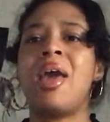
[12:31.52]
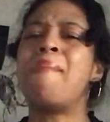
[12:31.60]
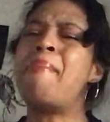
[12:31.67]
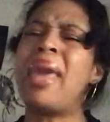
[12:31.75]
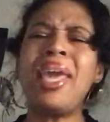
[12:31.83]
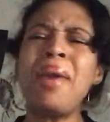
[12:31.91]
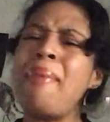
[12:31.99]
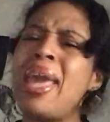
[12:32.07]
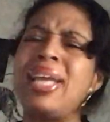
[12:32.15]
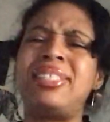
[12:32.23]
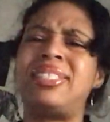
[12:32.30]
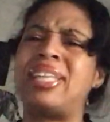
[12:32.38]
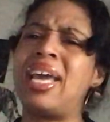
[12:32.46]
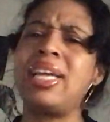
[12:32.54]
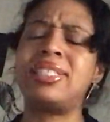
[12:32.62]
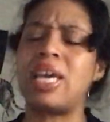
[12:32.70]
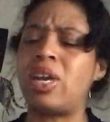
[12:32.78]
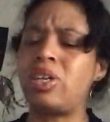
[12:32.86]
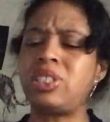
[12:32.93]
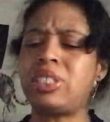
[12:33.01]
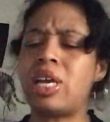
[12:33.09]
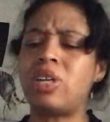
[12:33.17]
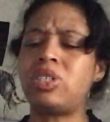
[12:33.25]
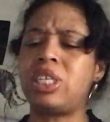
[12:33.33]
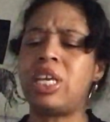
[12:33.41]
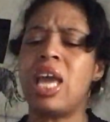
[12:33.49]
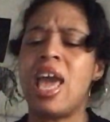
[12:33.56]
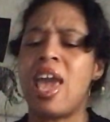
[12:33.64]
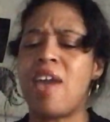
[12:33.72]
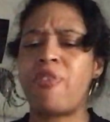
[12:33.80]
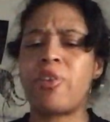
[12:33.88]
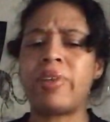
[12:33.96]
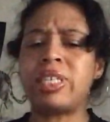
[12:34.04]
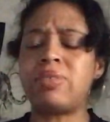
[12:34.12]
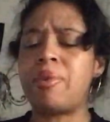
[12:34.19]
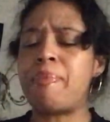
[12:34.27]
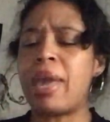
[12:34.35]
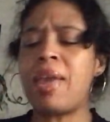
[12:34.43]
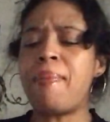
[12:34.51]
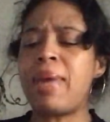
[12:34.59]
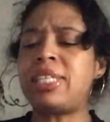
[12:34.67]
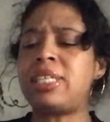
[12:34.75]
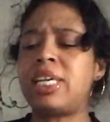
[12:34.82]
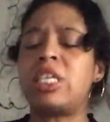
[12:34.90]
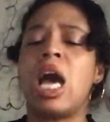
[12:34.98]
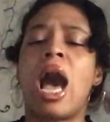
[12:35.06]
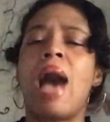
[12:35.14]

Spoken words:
Make it make sense. Energy to energy. If it resonates, make it make sense.